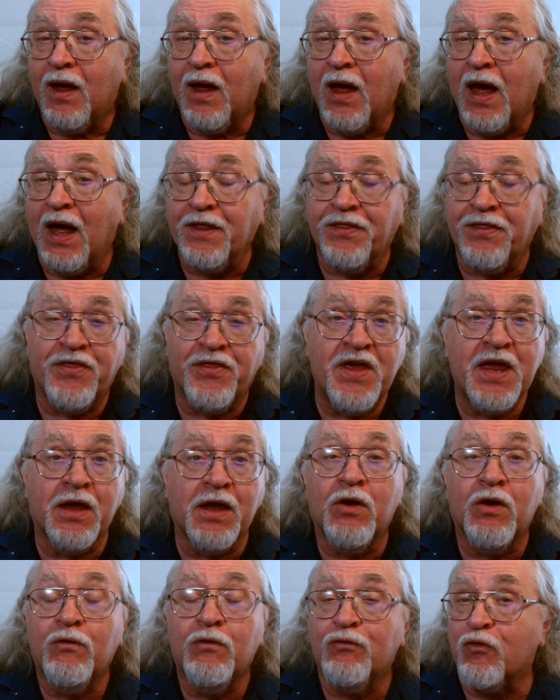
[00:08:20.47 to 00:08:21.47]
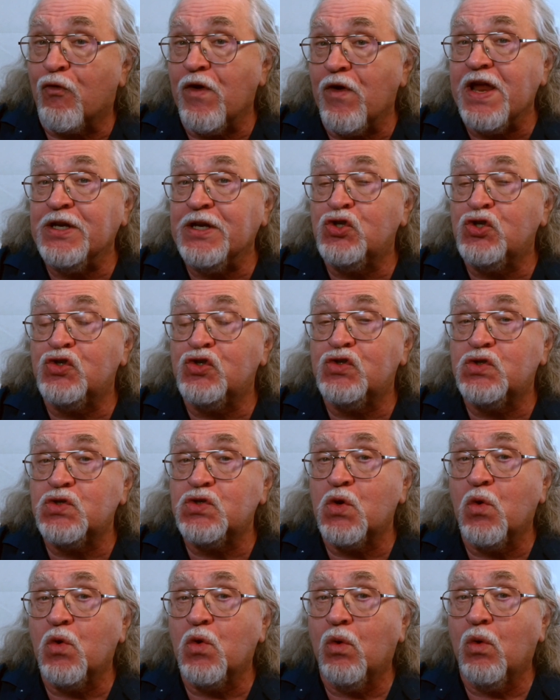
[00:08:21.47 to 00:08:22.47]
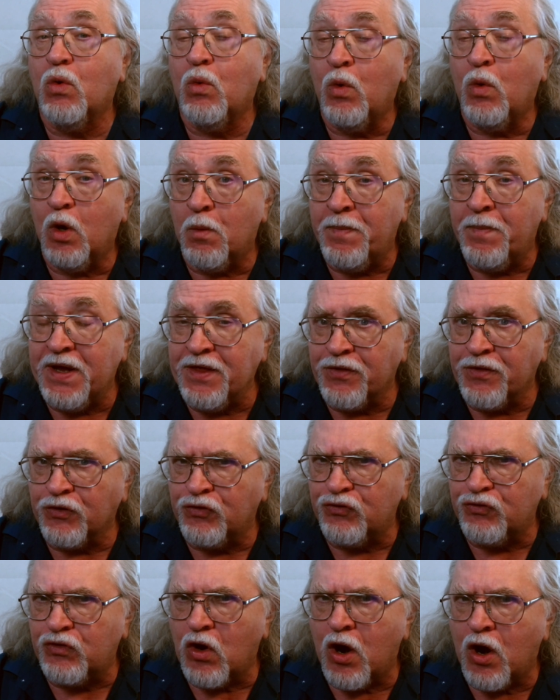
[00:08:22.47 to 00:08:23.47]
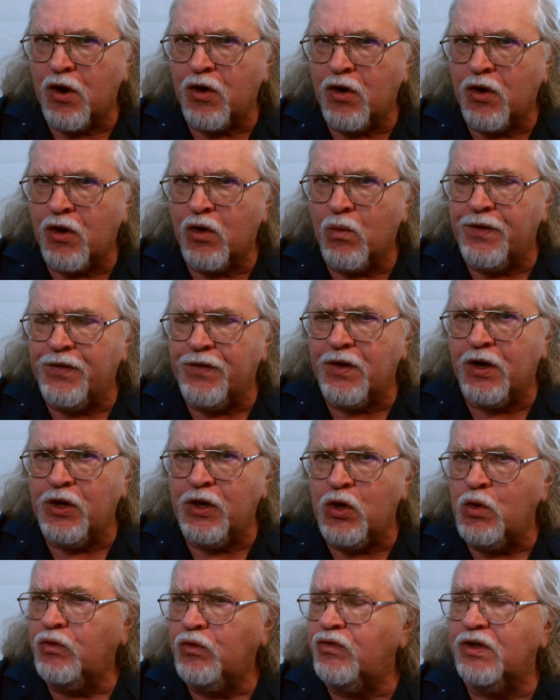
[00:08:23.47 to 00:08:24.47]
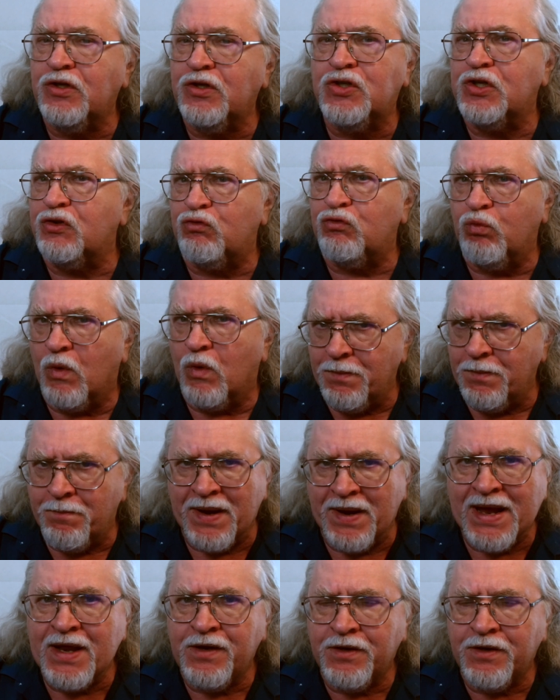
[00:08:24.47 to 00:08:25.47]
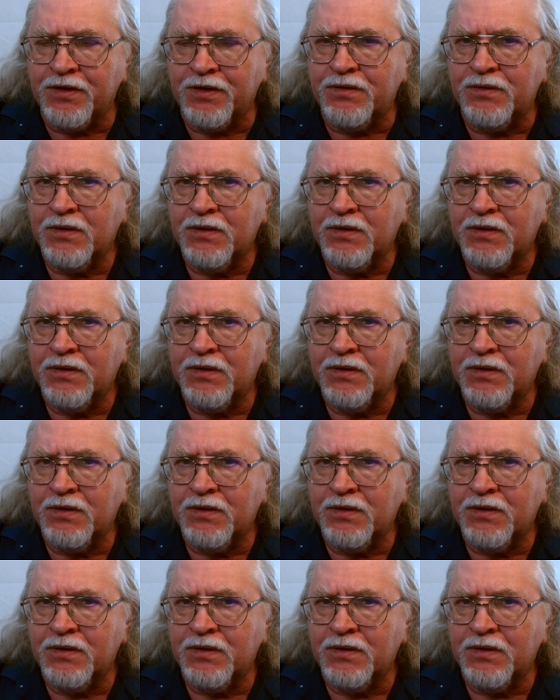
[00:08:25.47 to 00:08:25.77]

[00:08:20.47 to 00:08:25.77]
I think French will be the starter when they're using just one bandit,